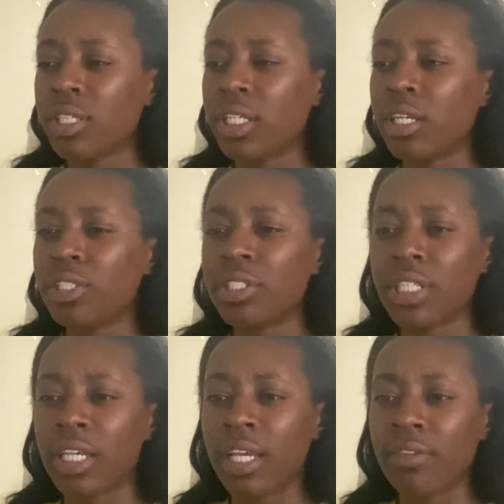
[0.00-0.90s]

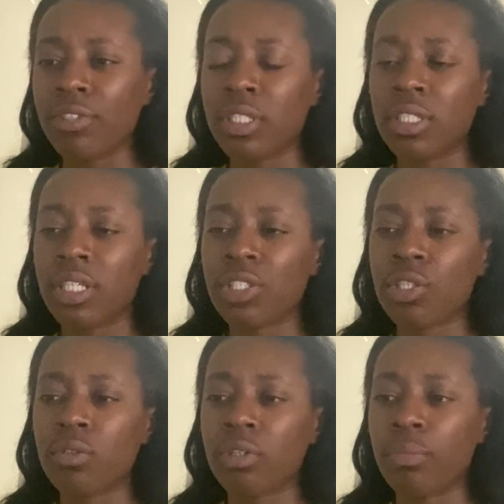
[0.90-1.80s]
understand every
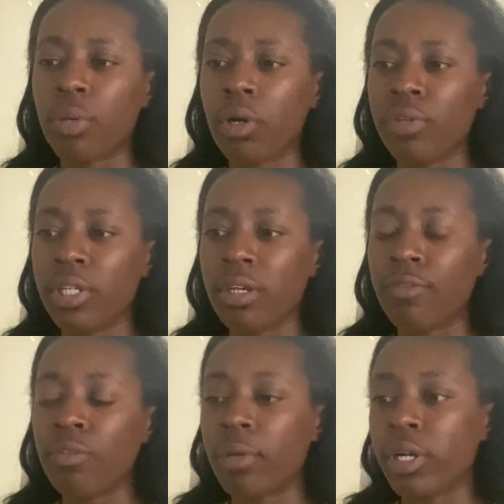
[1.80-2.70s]
statistical component of
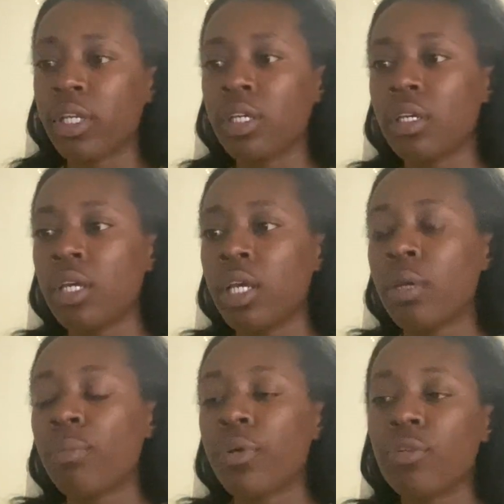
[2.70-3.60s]
the market,
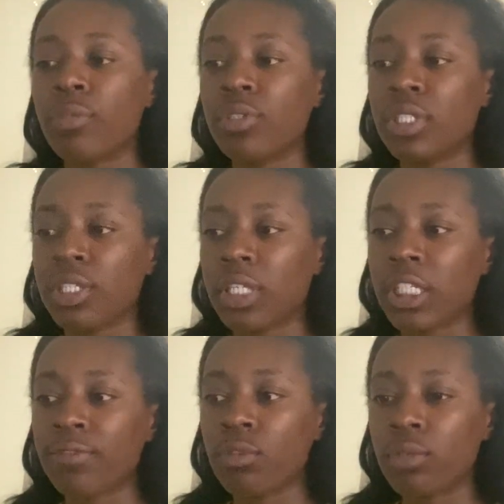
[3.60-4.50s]
but the most
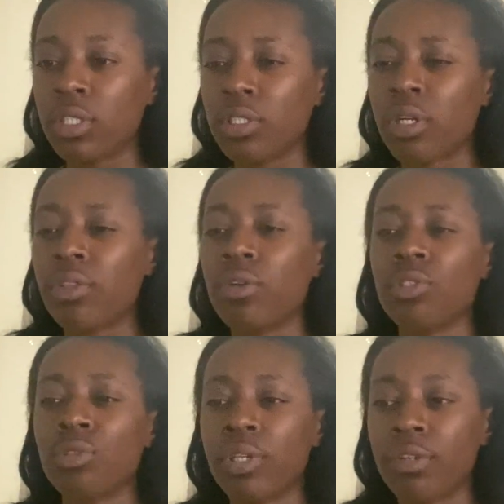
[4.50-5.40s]
successful ones are those
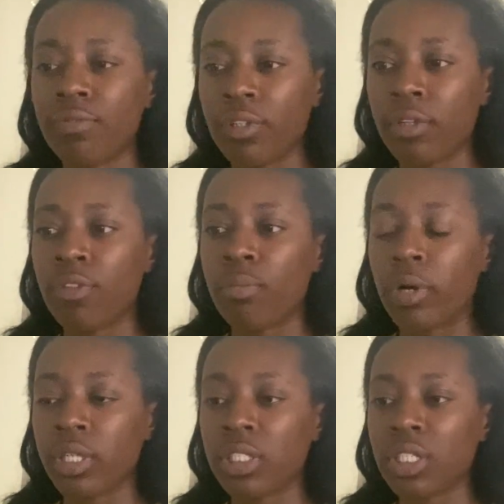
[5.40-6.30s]
who get a feel of the
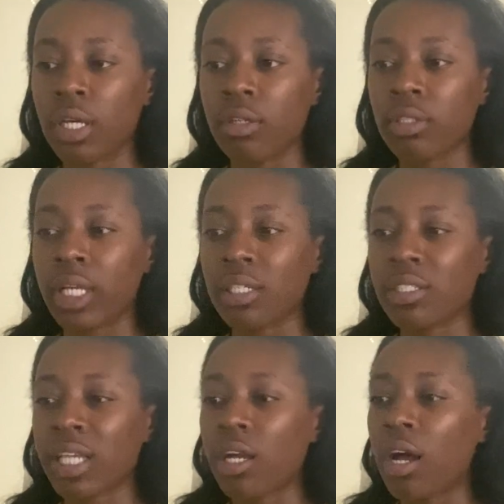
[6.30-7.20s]
market's underlying
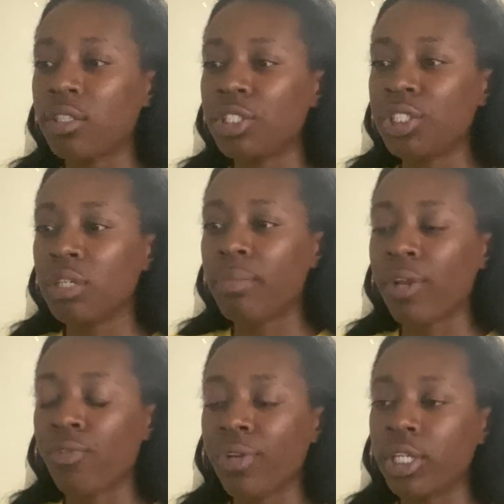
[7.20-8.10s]
psychology by
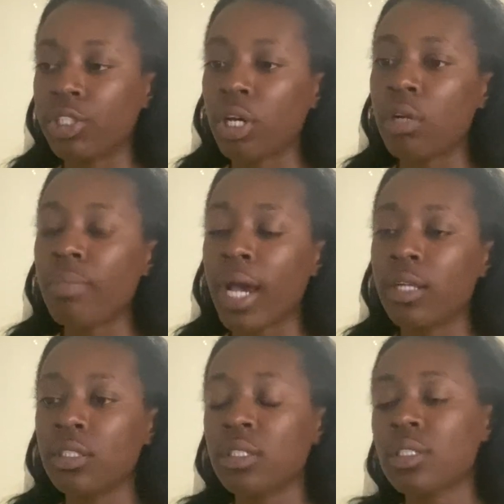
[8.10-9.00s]
reading chart
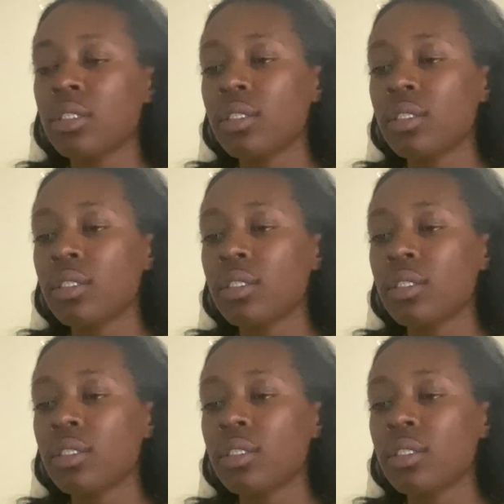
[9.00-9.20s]
patterns.